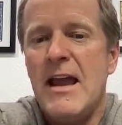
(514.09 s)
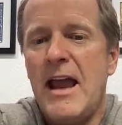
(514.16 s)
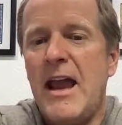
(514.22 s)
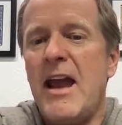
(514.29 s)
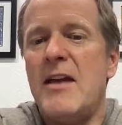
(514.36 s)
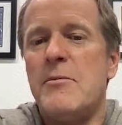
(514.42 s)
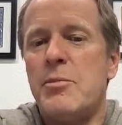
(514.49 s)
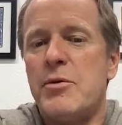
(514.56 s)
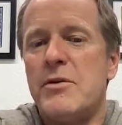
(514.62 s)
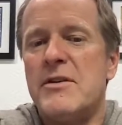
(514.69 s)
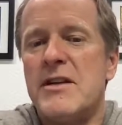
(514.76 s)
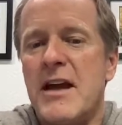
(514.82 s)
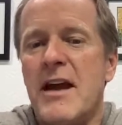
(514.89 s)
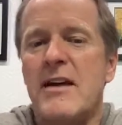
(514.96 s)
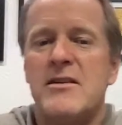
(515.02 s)
and
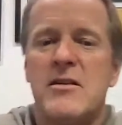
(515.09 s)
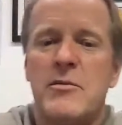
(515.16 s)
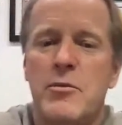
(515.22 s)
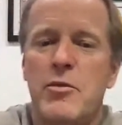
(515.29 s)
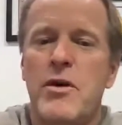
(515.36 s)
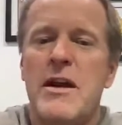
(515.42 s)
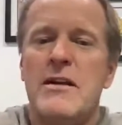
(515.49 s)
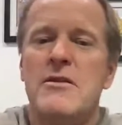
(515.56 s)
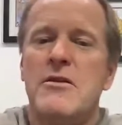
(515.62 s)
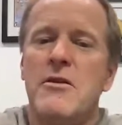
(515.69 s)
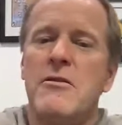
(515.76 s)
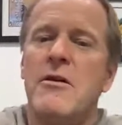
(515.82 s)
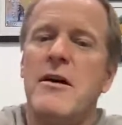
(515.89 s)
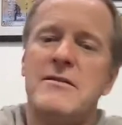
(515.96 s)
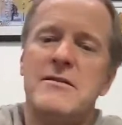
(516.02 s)
protect brain
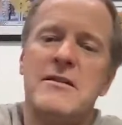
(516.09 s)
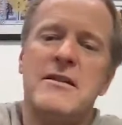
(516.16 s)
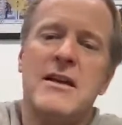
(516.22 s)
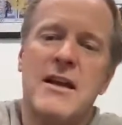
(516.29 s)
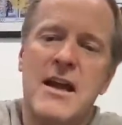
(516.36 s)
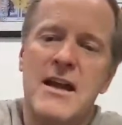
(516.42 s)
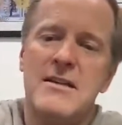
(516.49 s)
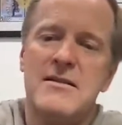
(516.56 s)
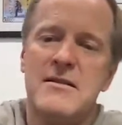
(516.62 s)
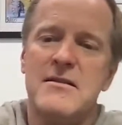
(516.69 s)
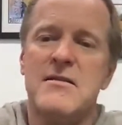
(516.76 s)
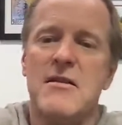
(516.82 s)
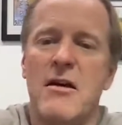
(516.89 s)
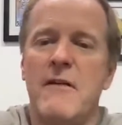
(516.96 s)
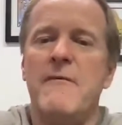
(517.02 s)
neurons in the
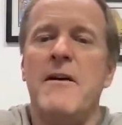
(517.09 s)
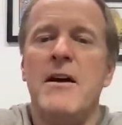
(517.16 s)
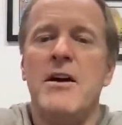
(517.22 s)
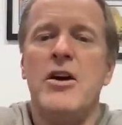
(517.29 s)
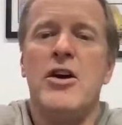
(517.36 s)
cases of